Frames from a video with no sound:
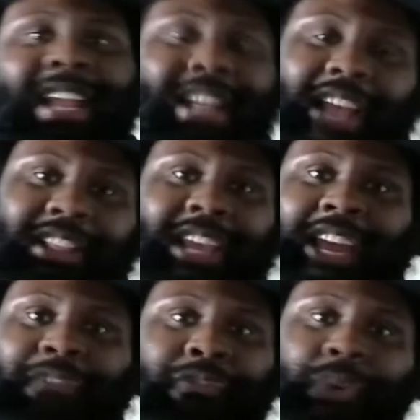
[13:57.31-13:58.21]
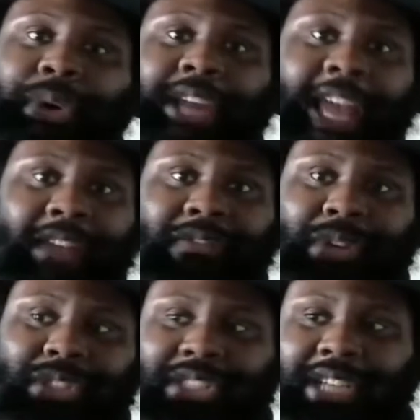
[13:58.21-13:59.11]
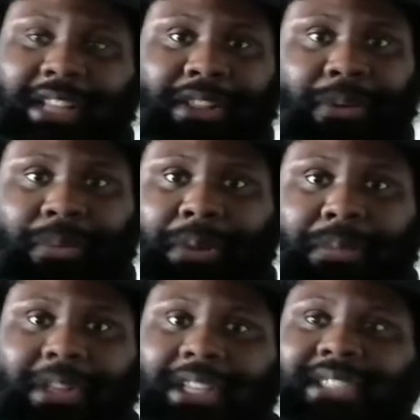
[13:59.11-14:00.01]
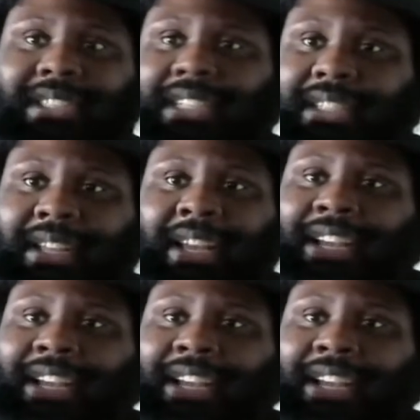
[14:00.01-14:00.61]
Now they got a 4K version that they're re-releasing.